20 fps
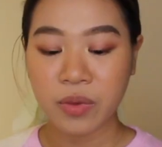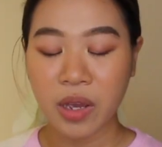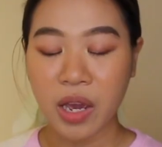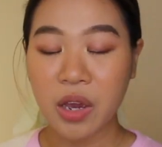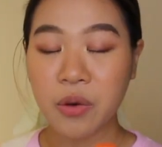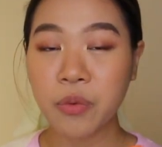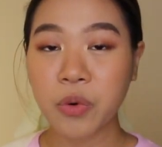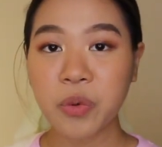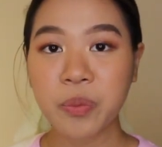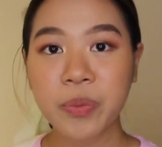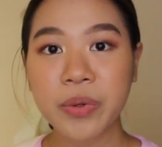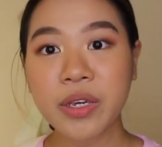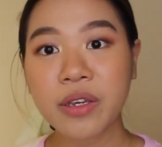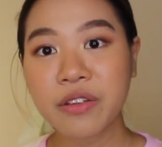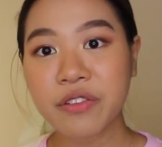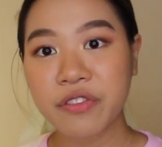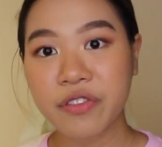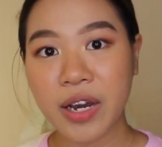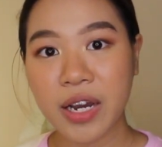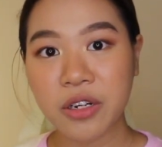I won't be in
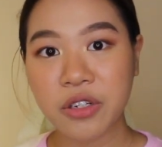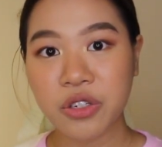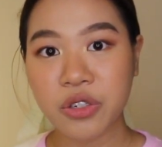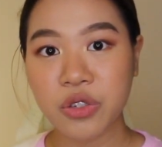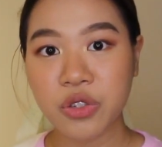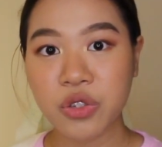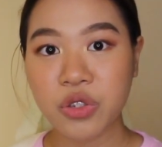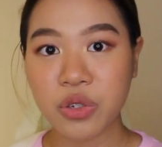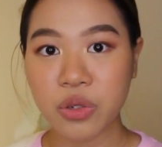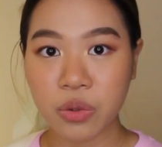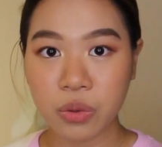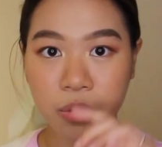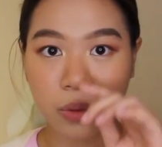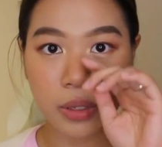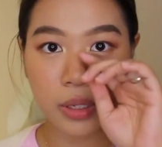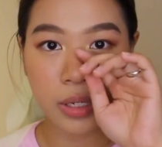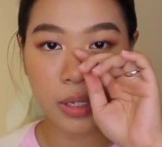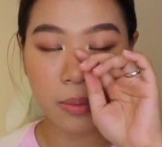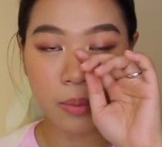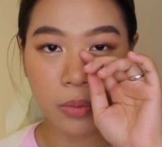fashion school
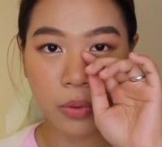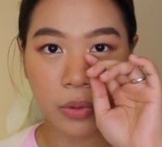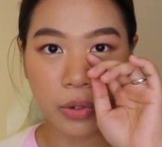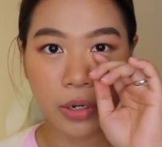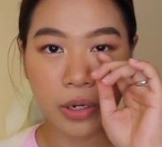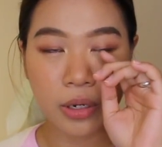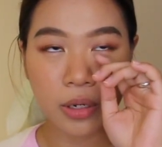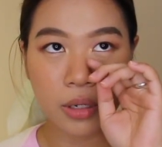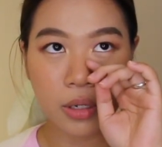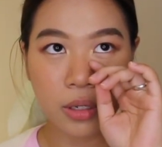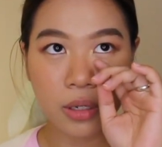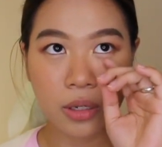anymore,